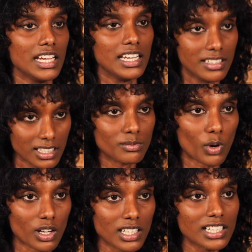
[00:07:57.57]
Indian
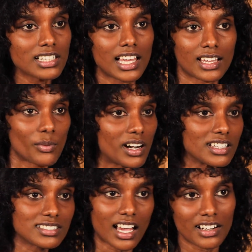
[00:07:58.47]
modeling like
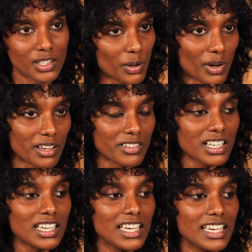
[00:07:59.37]
wearing sari or
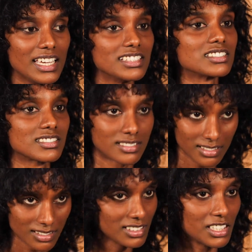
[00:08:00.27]
whatever, it's
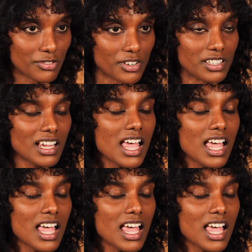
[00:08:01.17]
different.